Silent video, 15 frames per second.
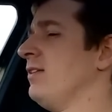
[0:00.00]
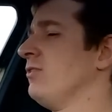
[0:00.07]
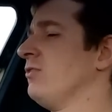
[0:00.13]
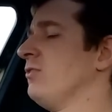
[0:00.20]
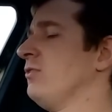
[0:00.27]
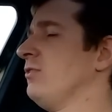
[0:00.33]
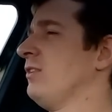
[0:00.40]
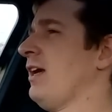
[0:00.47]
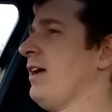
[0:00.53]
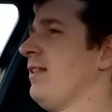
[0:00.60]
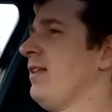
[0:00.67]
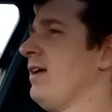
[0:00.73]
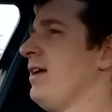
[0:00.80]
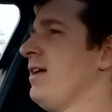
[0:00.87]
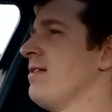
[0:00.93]
it just
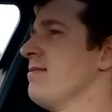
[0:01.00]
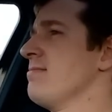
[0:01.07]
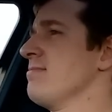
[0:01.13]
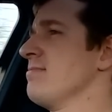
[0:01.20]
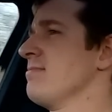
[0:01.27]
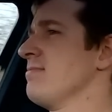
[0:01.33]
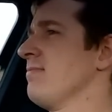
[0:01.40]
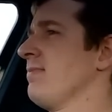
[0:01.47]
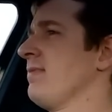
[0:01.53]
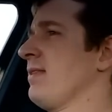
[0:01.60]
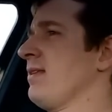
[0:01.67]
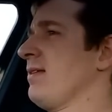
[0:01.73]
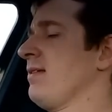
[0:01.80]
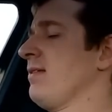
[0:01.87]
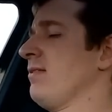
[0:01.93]
sat there
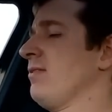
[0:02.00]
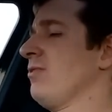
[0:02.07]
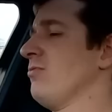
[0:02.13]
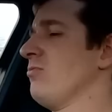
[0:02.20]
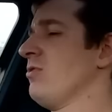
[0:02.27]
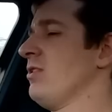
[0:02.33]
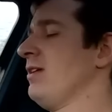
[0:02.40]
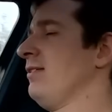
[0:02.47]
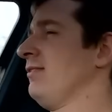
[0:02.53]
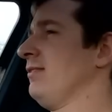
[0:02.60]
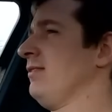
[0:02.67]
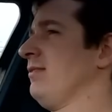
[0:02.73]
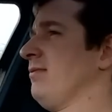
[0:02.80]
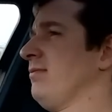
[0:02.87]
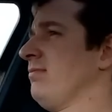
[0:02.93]
for some
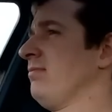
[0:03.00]
reason.